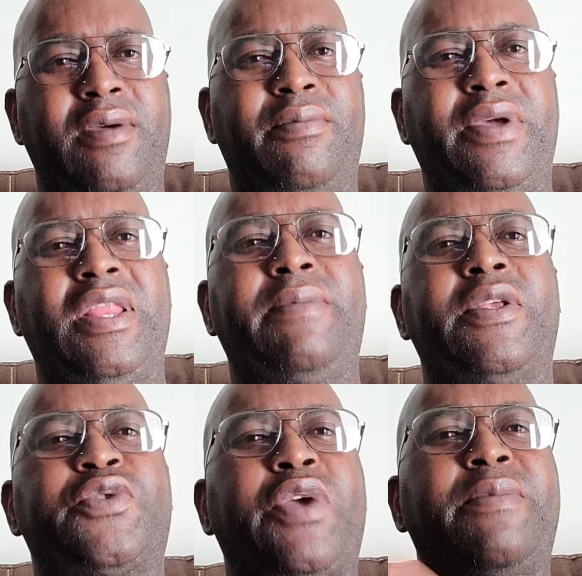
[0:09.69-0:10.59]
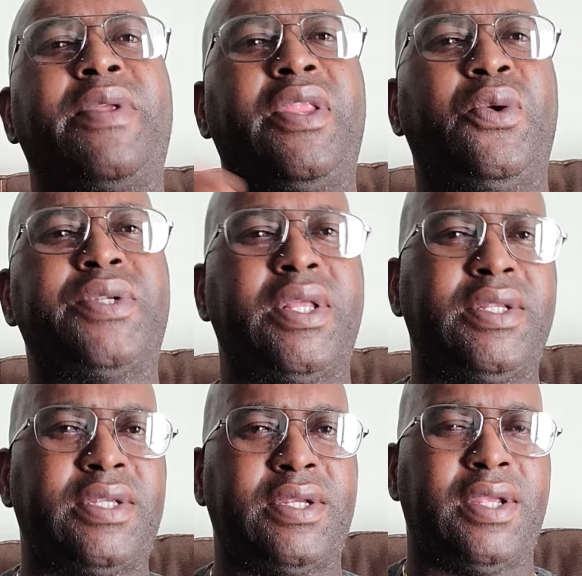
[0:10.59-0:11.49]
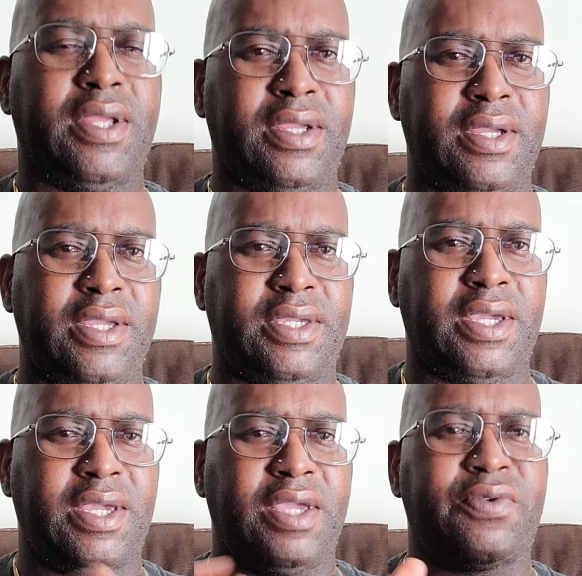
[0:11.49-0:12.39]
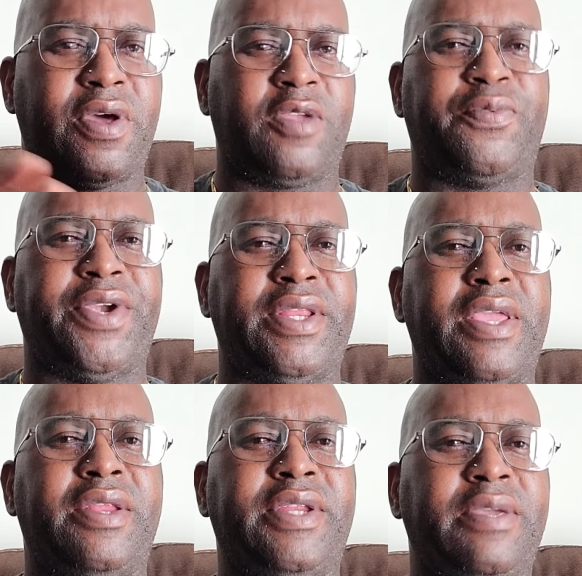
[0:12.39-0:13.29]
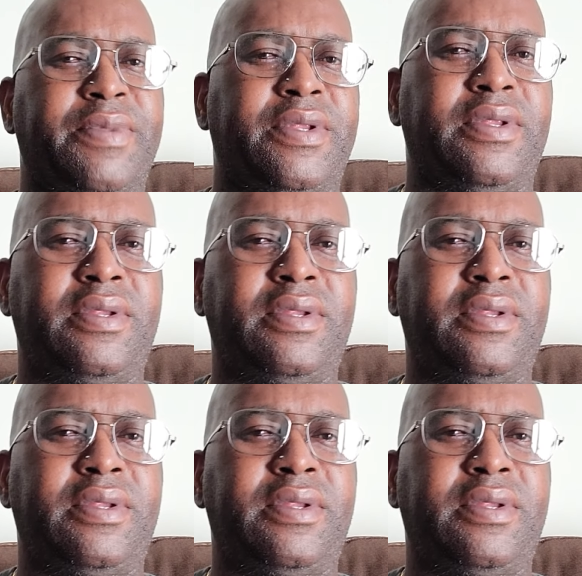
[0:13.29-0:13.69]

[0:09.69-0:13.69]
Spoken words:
My name is Raymond Nugent, aka Chronic Pain and a Demon.